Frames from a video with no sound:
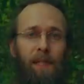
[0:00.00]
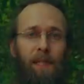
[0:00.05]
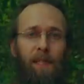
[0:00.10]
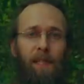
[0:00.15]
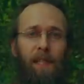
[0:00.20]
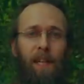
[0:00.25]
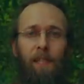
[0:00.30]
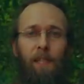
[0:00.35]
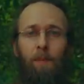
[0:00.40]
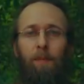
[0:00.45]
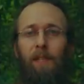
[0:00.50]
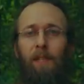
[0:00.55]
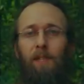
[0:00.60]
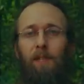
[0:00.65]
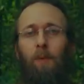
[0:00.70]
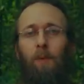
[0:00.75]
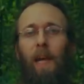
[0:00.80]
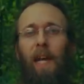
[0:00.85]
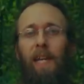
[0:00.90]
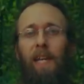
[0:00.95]
not to be
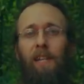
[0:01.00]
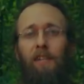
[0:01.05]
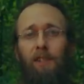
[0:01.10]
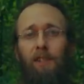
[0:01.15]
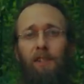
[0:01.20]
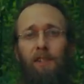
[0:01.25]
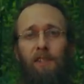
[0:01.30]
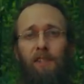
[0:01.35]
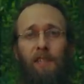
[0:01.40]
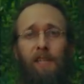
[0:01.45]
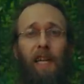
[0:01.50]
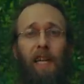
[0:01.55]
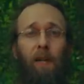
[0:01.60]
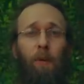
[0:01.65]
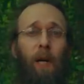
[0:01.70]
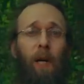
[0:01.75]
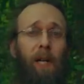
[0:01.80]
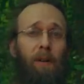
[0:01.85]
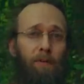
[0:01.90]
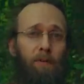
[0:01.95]
so anxious to get
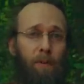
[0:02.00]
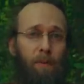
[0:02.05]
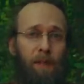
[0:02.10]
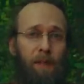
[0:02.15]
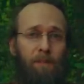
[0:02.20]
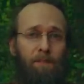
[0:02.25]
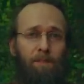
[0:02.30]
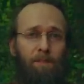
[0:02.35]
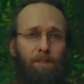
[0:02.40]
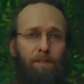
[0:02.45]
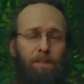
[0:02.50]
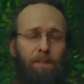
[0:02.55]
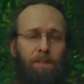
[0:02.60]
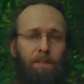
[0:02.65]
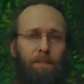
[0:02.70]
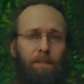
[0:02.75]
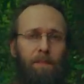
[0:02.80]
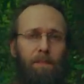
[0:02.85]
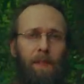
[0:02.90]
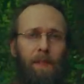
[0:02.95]
away from it.
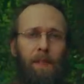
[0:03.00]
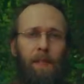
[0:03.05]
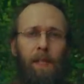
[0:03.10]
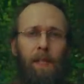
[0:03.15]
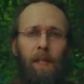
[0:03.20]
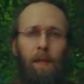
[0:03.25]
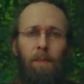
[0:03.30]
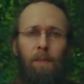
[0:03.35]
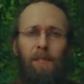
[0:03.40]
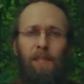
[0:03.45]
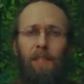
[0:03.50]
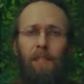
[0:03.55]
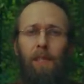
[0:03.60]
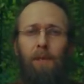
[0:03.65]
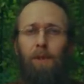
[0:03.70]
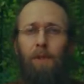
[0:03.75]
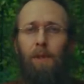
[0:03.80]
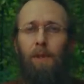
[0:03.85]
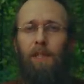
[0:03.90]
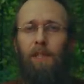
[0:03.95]
But see
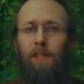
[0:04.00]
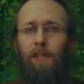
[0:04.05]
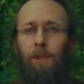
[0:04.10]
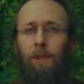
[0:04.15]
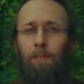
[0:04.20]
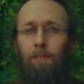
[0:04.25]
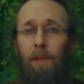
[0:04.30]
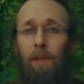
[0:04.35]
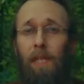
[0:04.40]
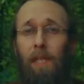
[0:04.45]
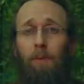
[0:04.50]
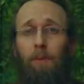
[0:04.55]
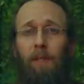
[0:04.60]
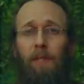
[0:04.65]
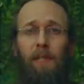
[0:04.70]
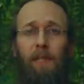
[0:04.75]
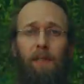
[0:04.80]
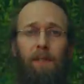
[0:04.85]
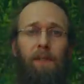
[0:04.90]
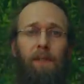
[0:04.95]
if you can just be with
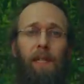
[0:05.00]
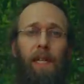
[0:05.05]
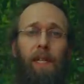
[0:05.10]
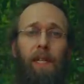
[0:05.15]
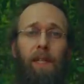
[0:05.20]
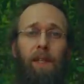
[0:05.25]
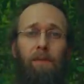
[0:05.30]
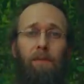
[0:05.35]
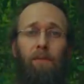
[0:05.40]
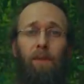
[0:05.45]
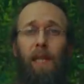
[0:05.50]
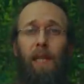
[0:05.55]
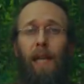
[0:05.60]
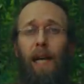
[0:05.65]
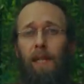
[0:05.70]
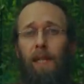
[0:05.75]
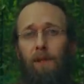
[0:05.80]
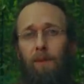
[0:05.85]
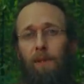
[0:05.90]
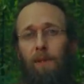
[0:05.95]
it and
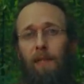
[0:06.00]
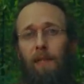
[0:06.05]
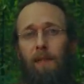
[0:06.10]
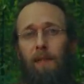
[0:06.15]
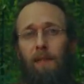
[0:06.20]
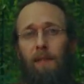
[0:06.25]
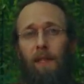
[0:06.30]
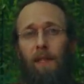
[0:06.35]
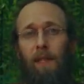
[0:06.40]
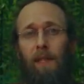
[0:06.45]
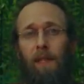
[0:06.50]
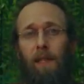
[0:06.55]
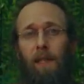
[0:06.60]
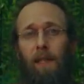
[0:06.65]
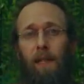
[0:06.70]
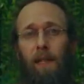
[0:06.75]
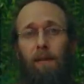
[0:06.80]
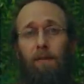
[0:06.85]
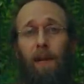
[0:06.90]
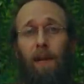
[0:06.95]
relax with it
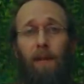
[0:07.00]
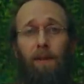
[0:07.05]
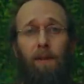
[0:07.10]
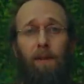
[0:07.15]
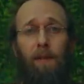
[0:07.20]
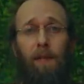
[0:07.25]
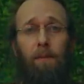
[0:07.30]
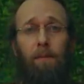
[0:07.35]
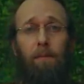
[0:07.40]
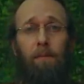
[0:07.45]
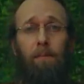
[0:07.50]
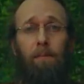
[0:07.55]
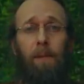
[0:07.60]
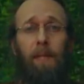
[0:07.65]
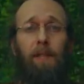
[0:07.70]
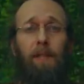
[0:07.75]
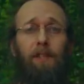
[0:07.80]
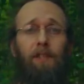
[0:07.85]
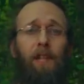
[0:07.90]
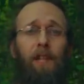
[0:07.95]
and rather than
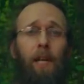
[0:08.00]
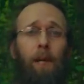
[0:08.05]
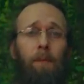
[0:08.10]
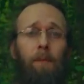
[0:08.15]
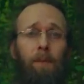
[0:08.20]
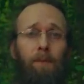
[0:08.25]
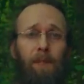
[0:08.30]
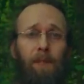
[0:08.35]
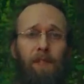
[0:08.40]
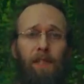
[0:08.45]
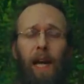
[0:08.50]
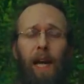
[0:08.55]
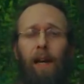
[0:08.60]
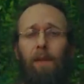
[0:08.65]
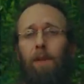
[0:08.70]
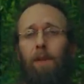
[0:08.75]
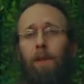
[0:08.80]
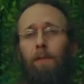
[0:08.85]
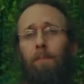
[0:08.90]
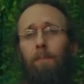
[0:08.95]
be ashamed of it, to
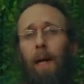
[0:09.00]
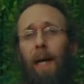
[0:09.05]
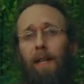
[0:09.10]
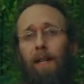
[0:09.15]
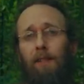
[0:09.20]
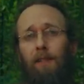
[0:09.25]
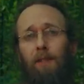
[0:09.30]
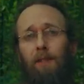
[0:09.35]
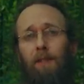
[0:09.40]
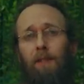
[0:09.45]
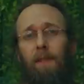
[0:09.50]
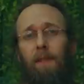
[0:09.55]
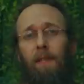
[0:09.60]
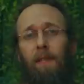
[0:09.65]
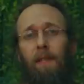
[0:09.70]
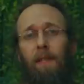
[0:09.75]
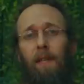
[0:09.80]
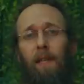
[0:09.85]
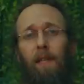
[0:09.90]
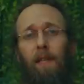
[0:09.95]
have compassion
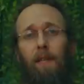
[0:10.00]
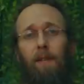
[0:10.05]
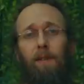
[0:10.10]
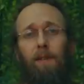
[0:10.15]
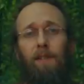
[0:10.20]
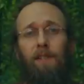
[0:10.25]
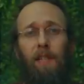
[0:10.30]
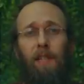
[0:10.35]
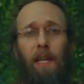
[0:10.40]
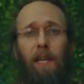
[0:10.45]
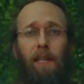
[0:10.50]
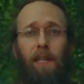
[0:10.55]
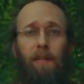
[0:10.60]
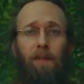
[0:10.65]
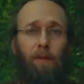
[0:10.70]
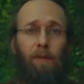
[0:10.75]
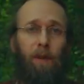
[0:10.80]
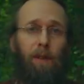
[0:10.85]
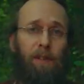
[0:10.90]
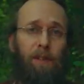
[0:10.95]
and understanding
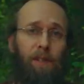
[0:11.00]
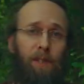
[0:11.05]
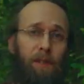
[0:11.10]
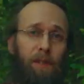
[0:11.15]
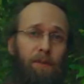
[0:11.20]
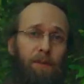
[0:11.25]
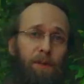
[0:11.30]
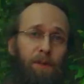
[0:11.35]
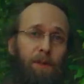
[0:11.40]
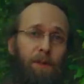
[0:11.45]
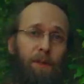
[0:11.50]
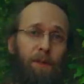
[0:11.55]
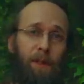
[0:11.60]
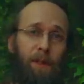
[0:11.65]
for ourselves.